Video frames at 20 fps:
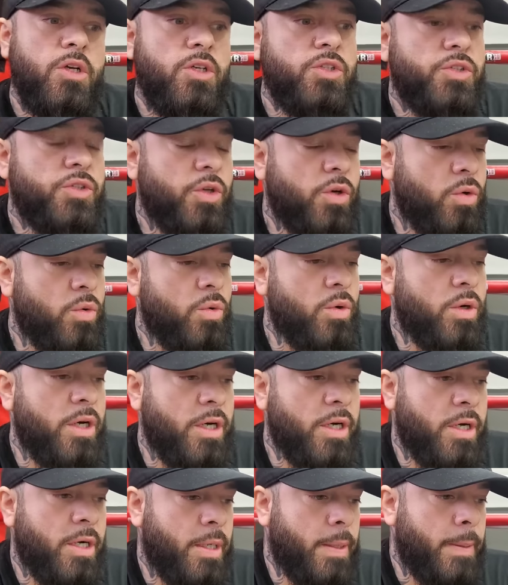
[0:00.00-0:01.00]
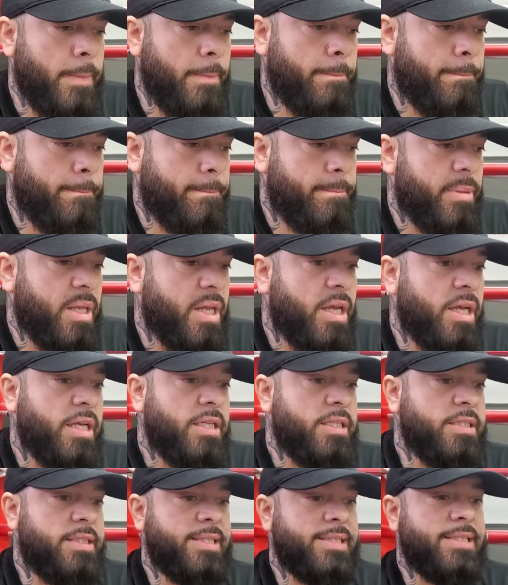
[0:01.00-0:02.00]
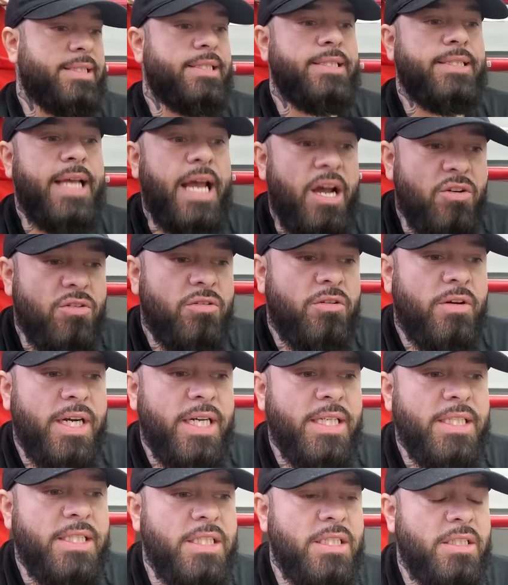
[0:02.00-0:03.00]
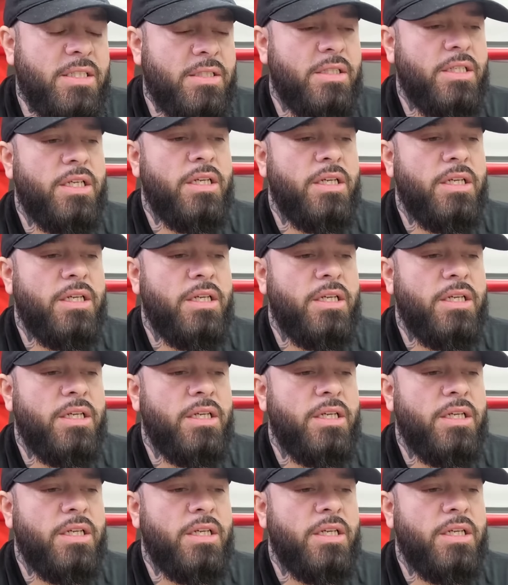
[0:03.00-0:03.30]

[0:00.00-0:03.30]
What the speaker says: So, does it sound crazy?